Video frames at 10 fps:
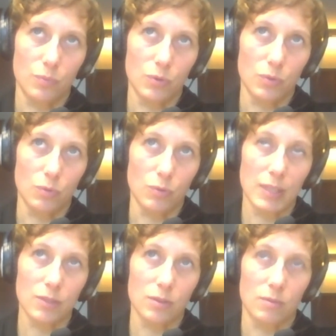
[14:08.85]
to
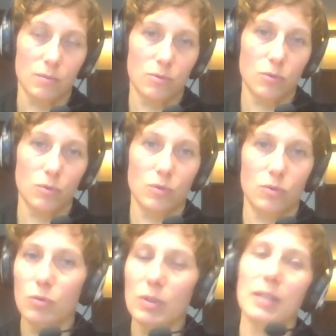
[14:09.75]
reach a
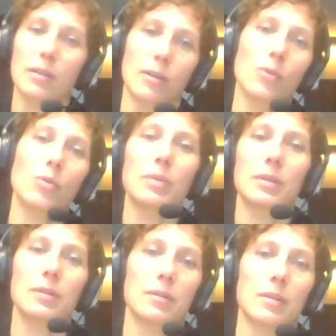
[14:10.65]
truly global